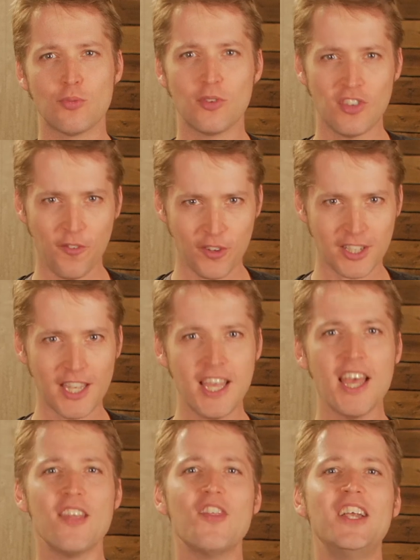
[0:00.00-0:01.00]
Specifically,
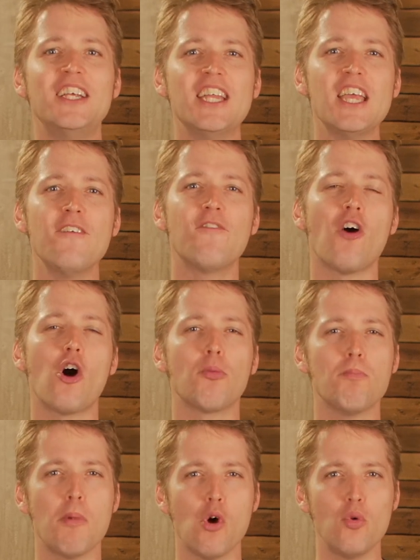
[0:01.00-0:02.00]
the default
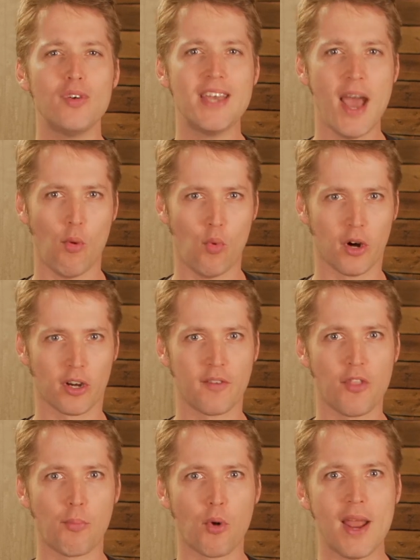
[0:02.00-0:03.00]
mode network
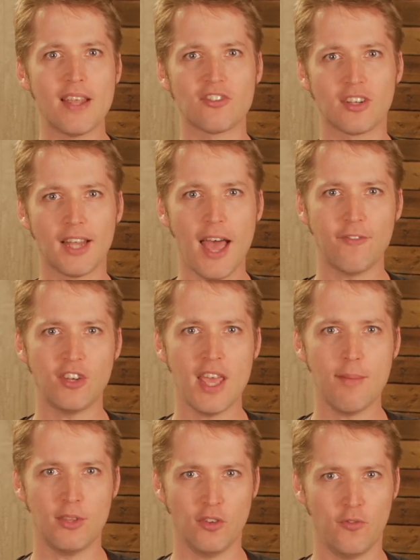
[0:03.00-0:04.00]
of the brain's left
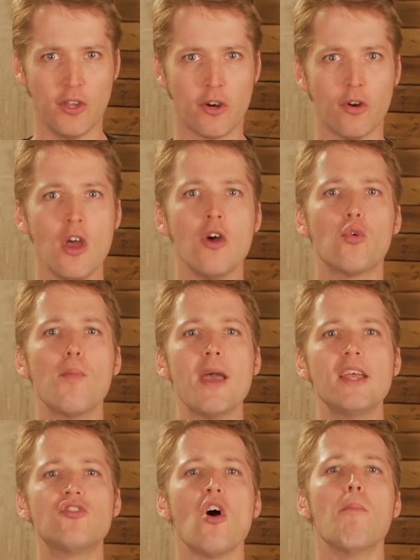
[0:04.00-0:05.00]
hemisphere
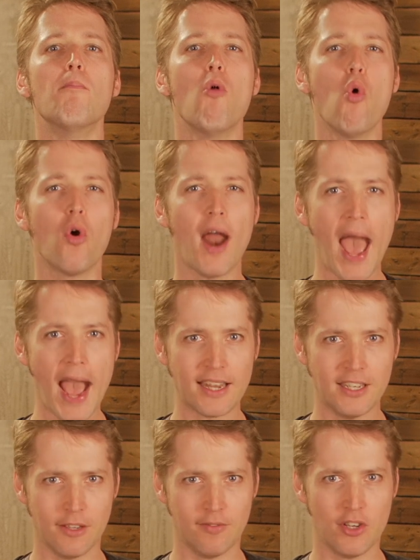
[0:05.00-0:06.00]
remains more
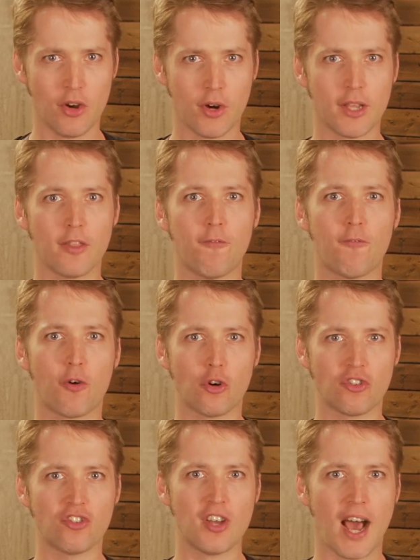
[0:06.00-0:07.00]
active during the
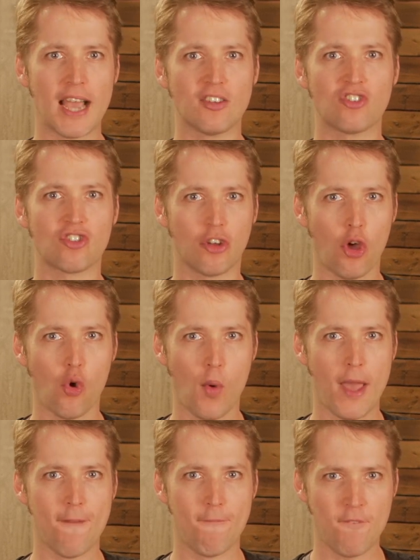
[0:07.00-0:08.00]
first night slow wave